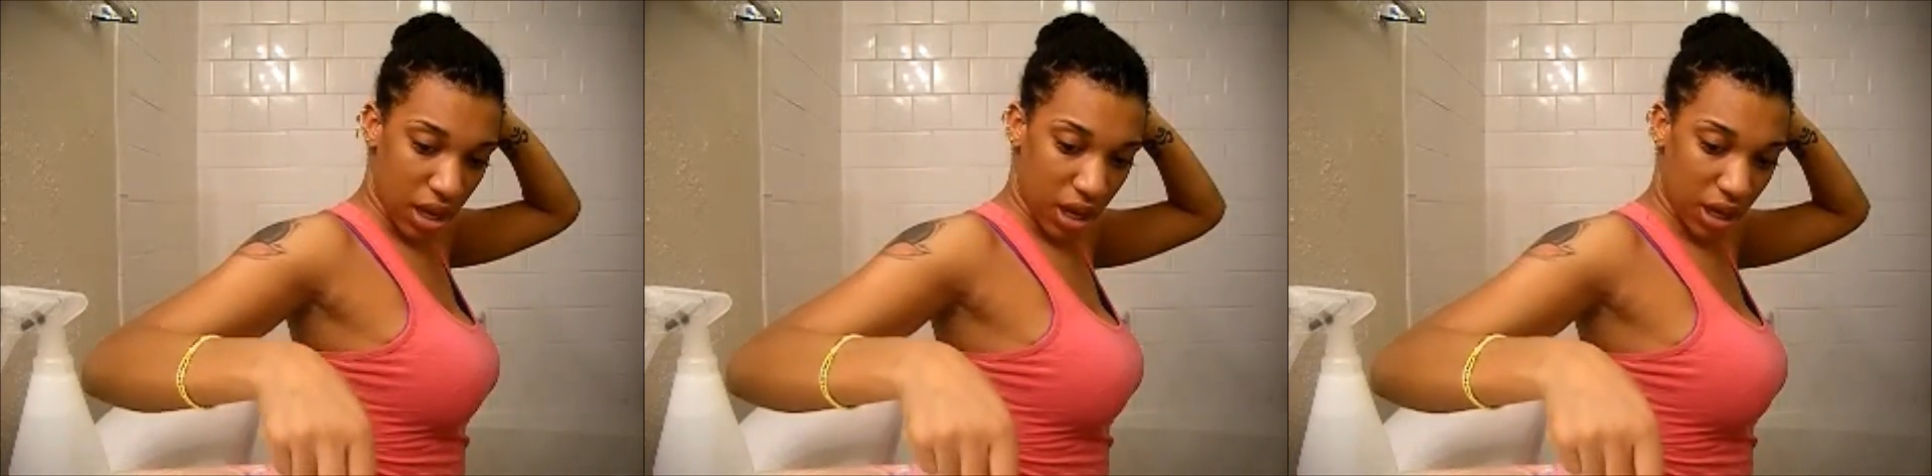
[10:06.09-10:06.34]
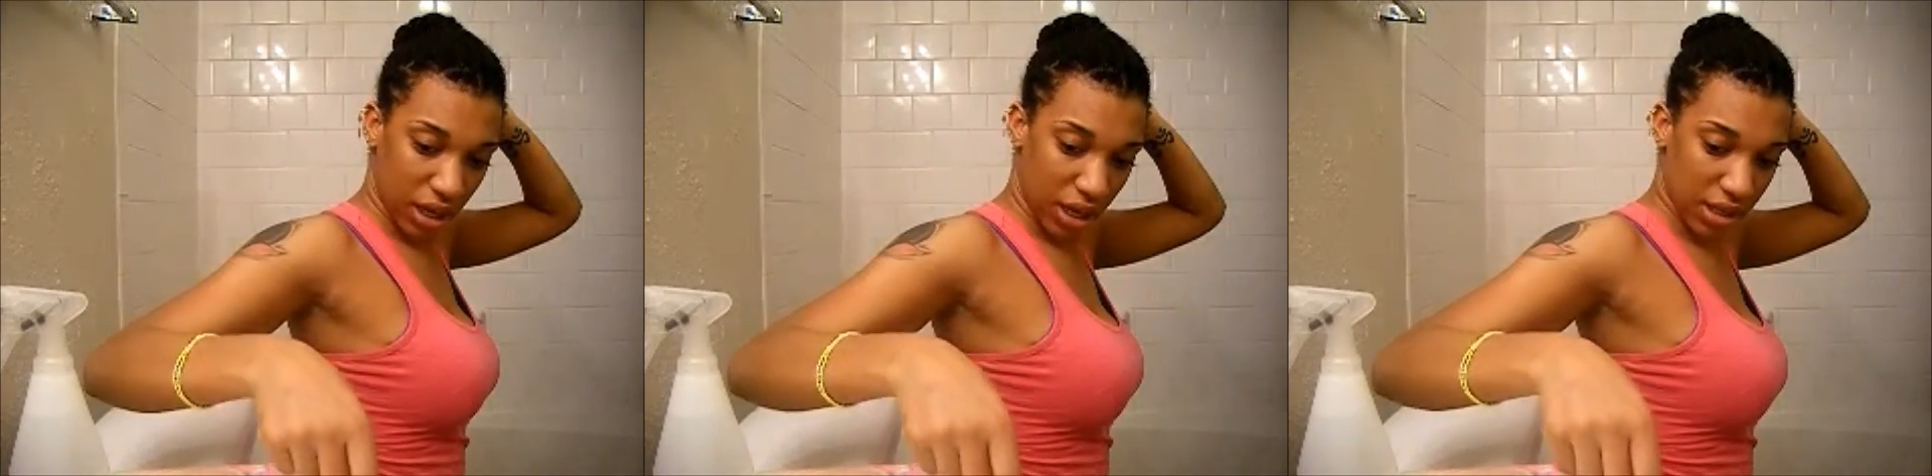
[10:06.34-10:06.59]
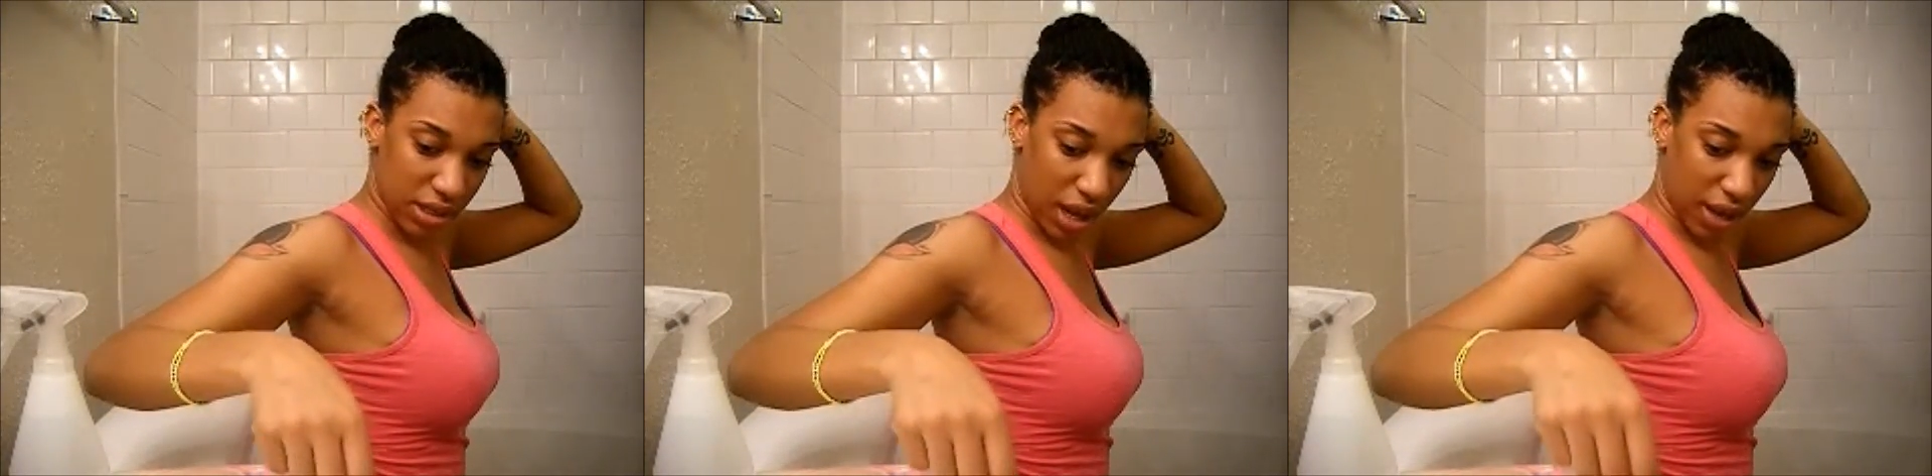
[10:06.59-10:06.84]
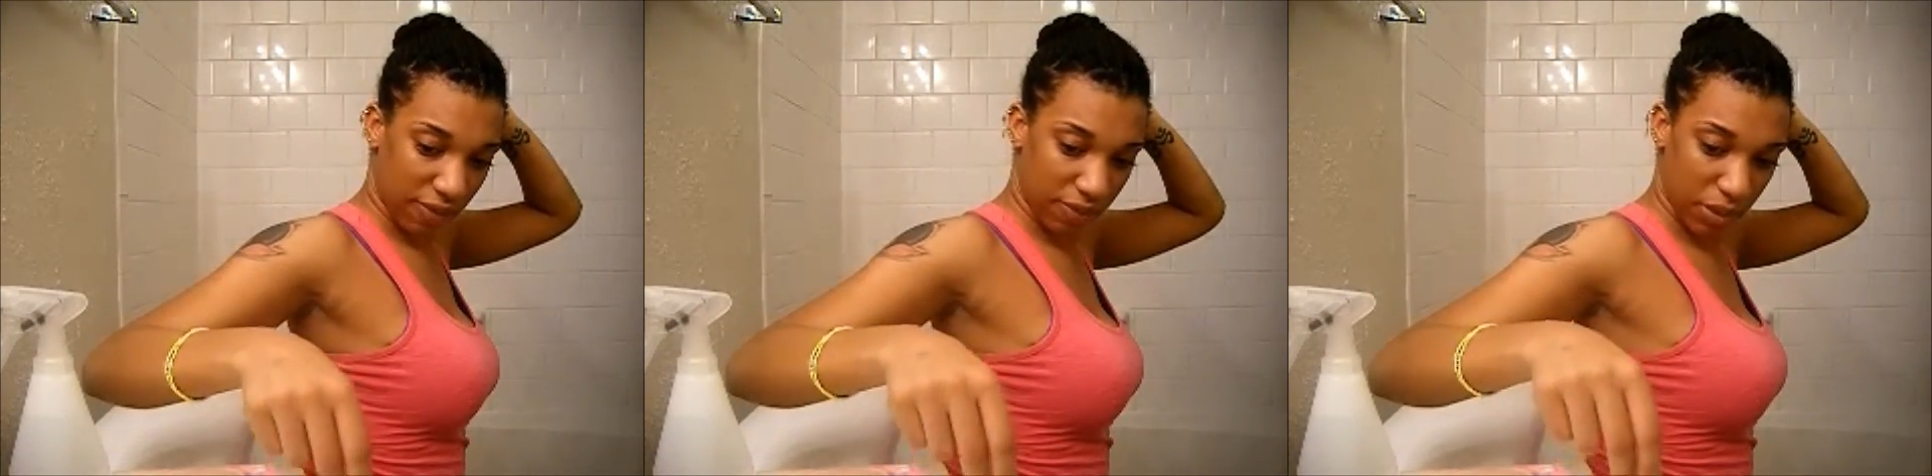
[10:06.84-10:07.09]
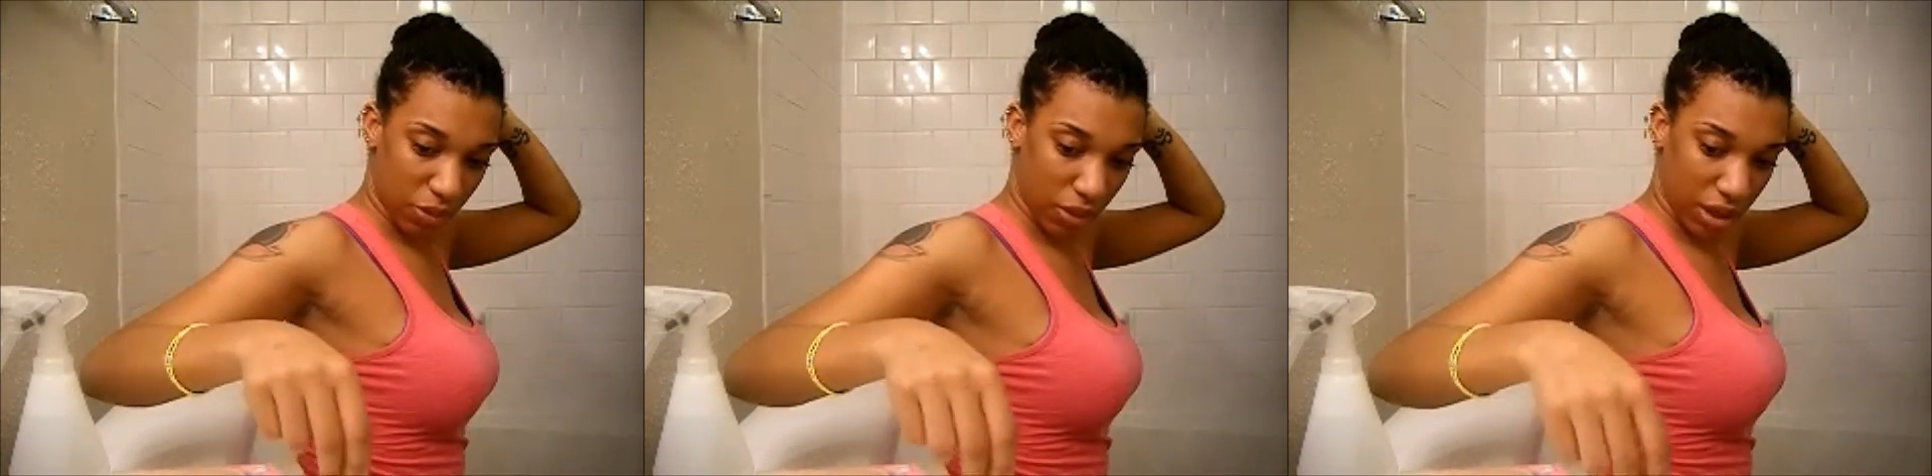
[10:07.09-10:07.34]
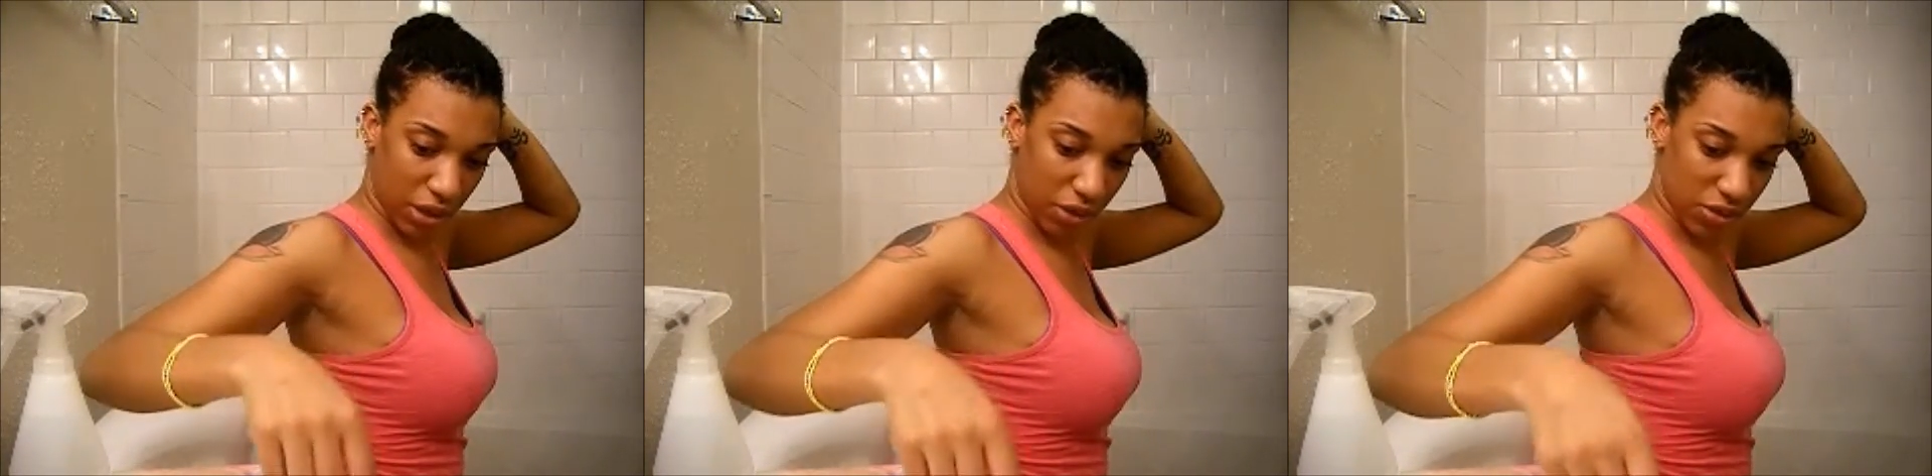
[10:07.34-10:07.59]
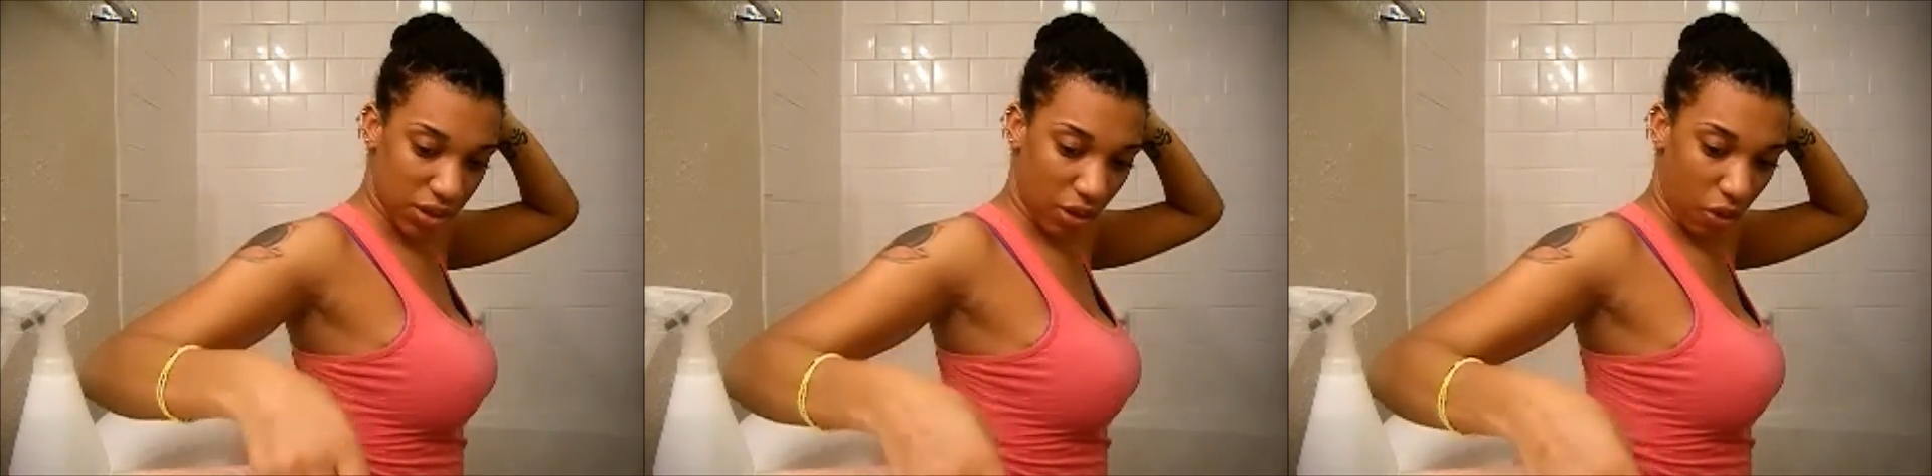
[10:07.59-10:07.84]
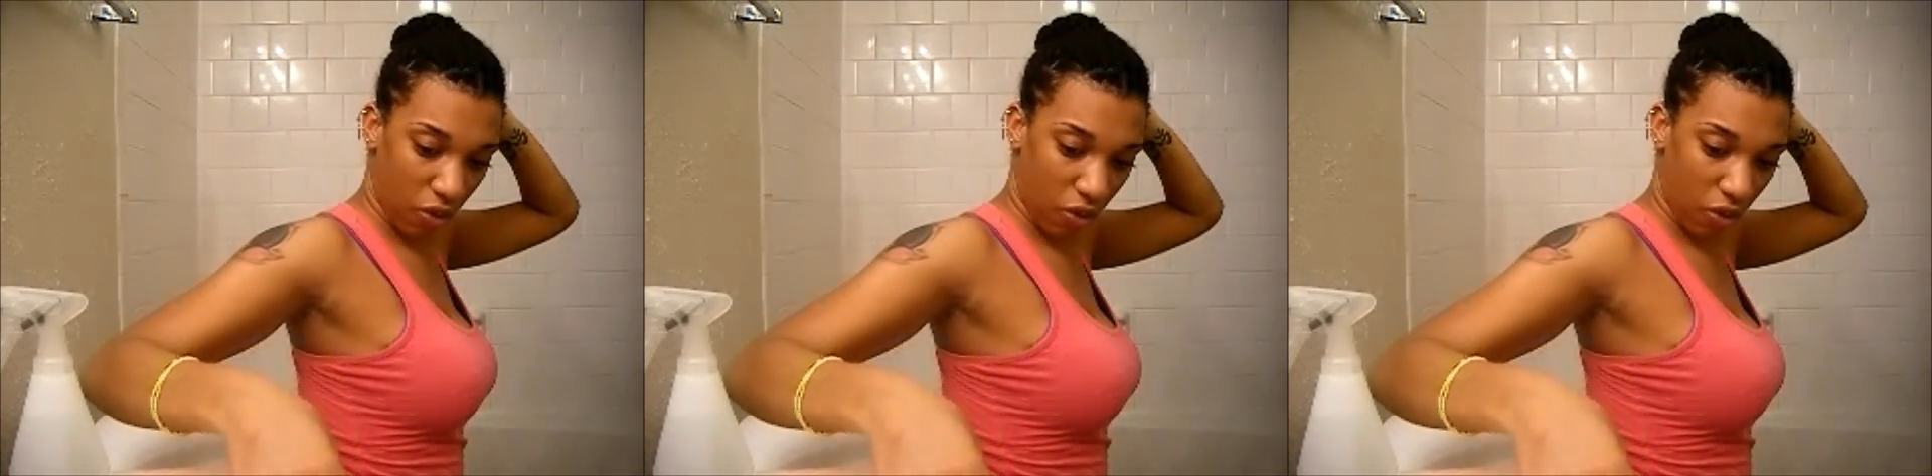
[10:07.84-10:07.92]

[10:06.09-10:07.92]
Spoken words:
And these I've been reusing